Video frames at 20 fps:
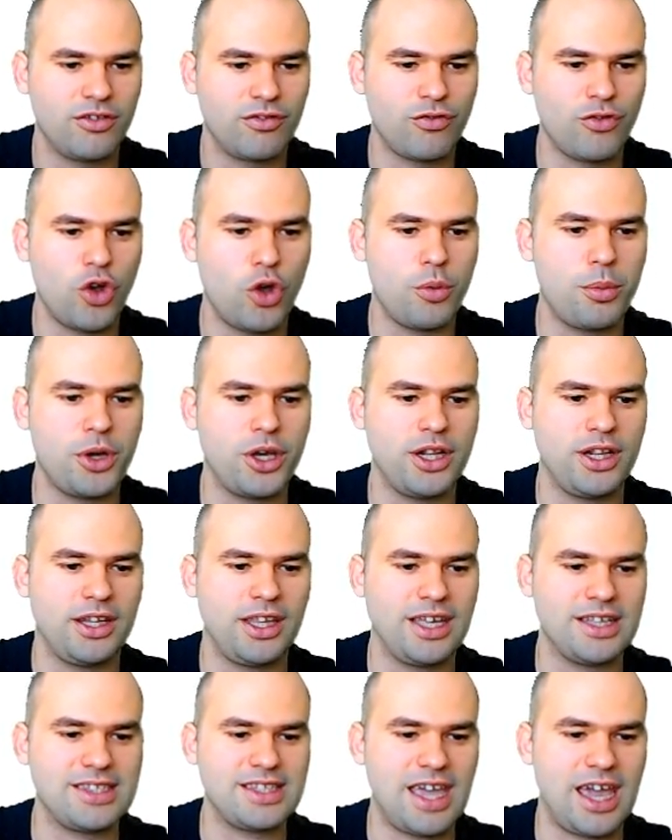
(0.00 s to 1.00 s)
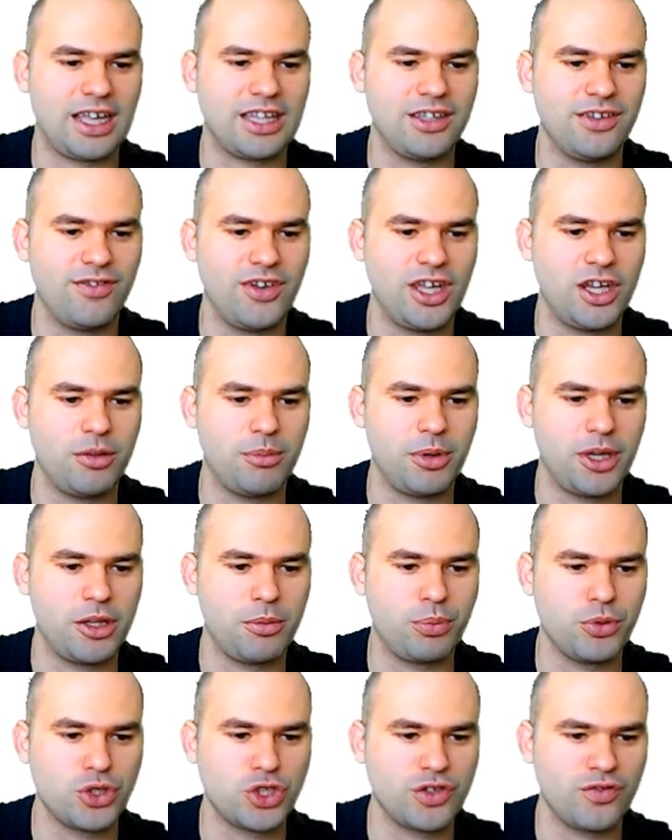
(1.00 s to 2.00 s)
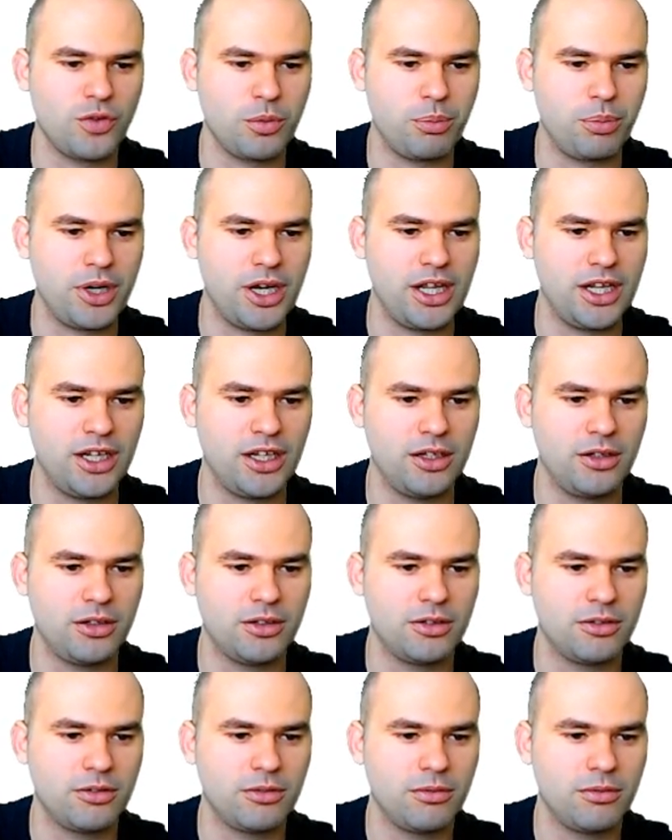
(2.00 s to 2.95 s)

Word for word: Robot gets activated by the push of a button,